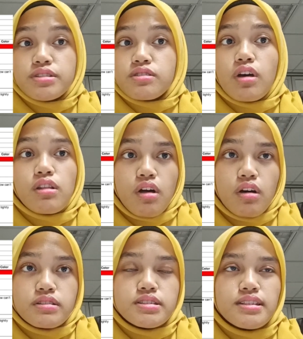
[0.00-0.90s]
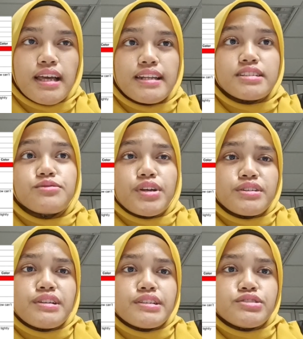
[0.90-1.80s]
is not locked and it's
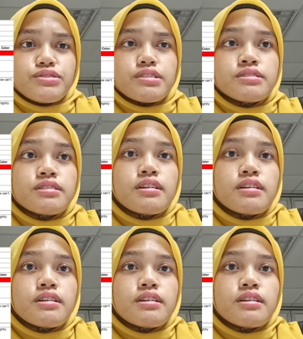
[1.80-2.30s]
very dangerous.